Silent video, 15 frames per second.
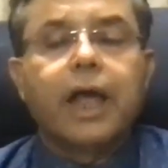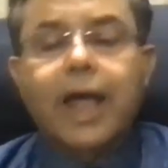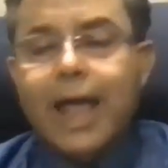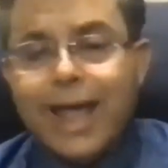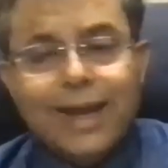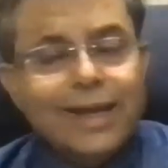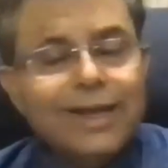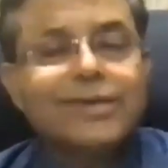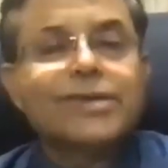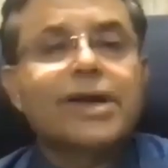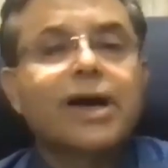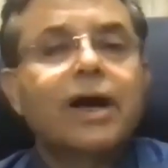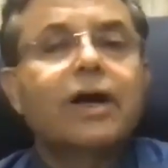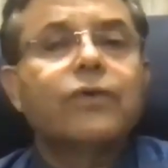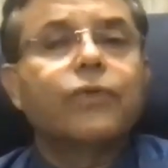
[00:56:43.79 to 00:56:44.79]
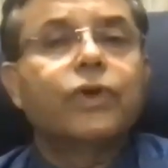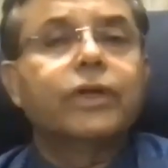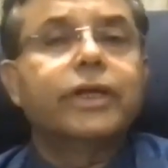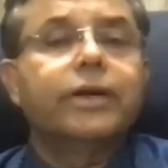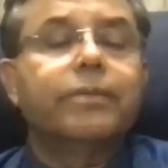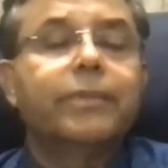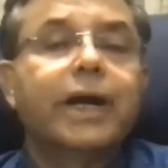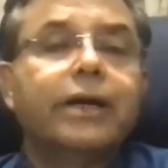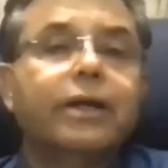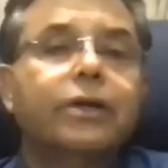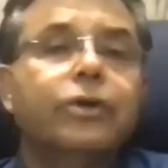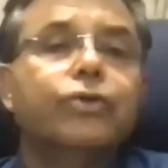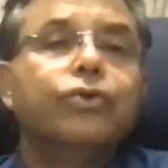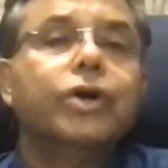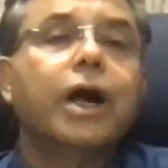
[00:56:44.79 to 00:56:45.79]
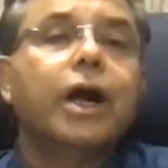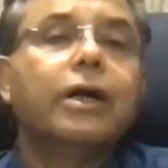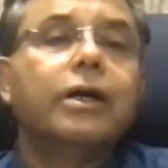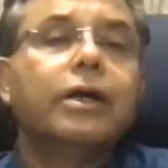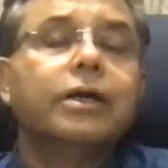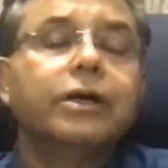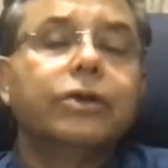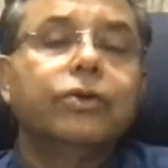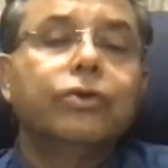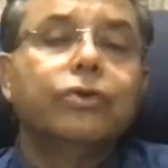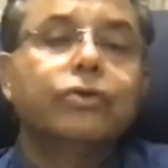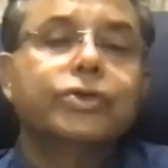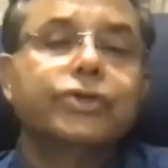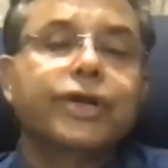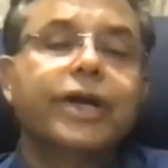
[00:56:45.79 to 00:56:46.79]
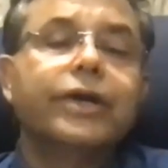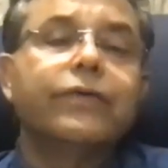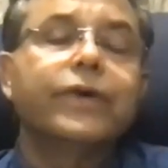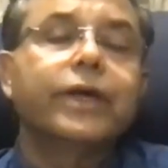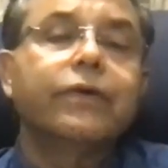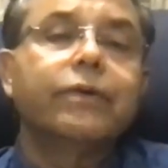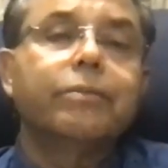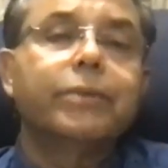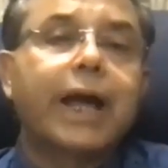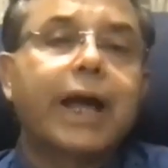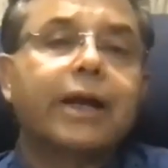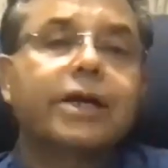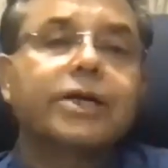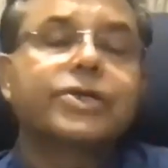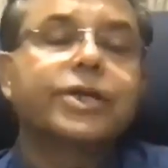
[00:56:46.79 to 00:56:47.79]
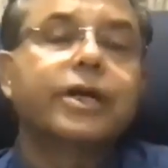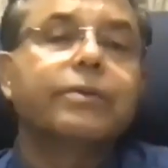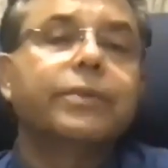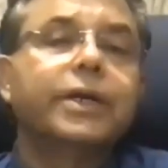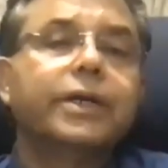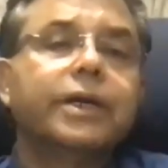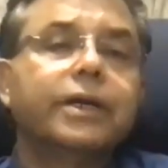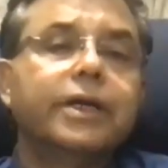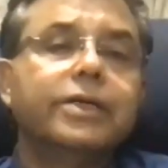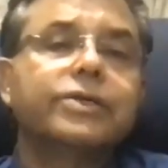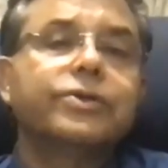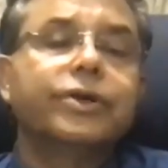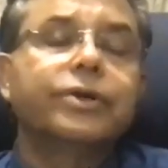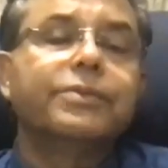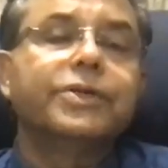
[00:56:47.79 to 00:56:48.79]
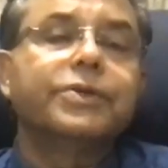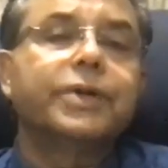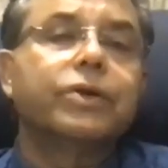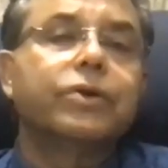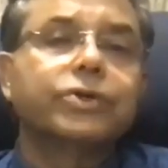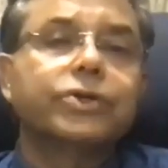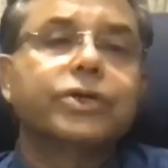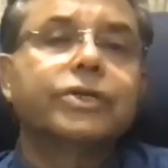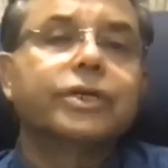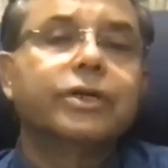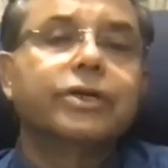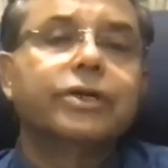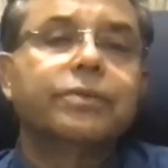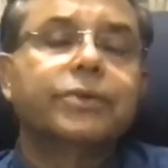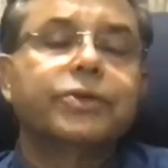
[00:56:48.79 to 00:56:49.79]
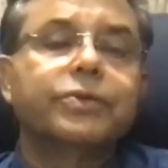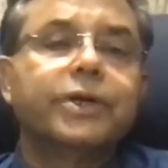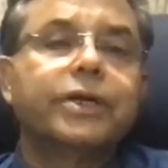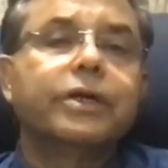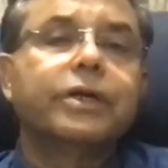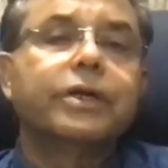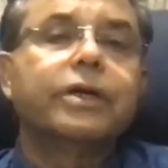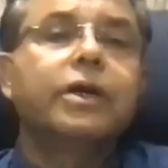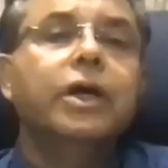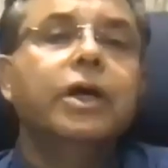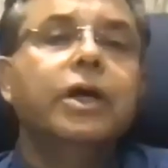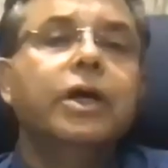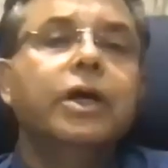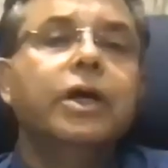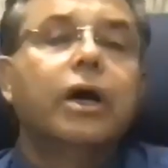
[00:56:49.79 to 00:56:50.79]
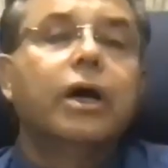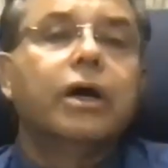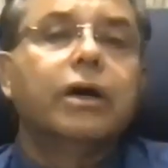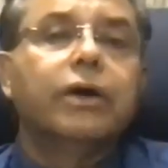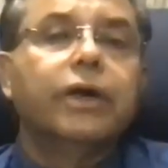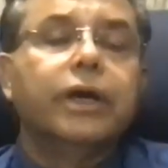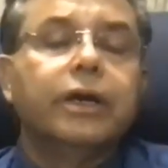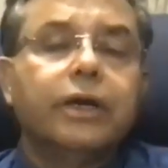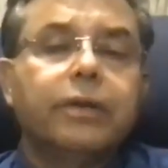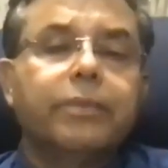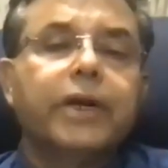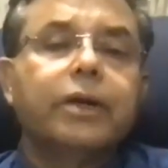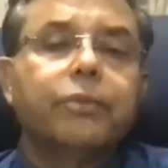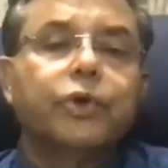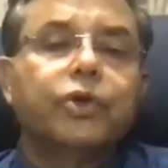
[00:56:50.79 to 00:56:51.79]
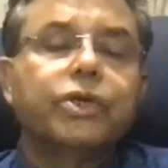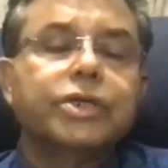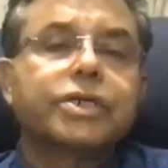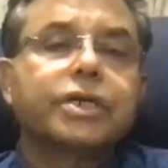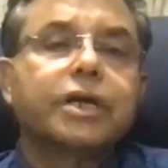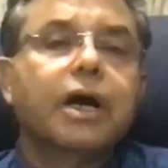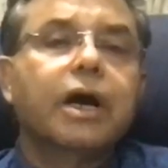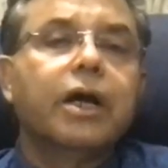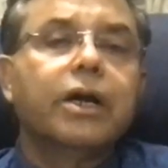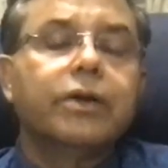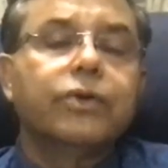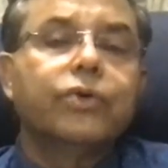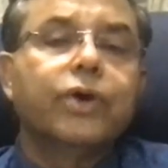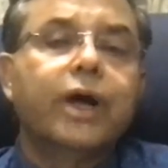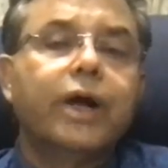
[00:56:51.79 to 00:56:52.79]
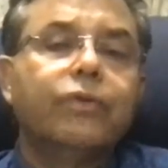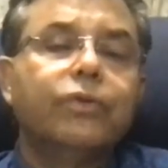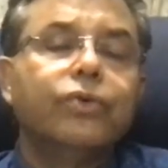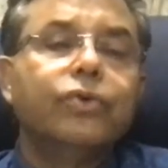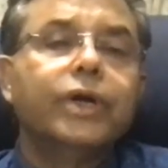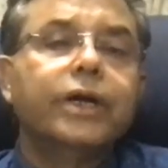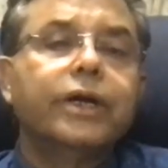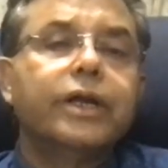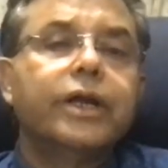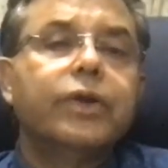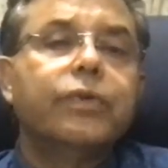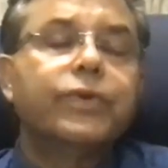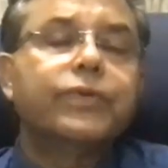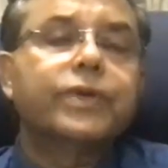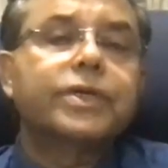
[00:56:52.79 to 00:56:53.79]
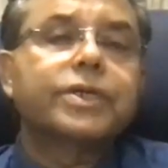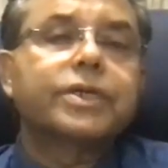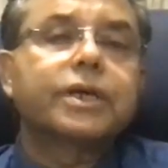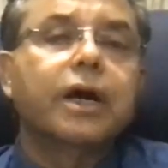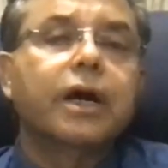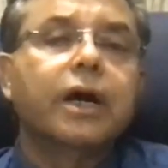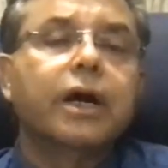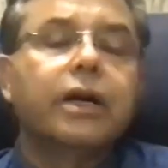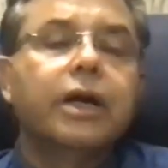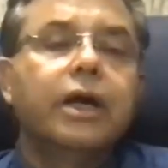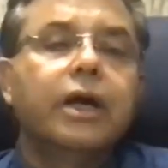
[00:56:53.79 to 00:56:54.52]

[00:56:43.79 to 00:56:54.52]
Any scar for that matter, you can't straight away give a blanket statement that laser treatment is better or surgical treatment is better. It will depend upon the scar. You have to look at an individual scar.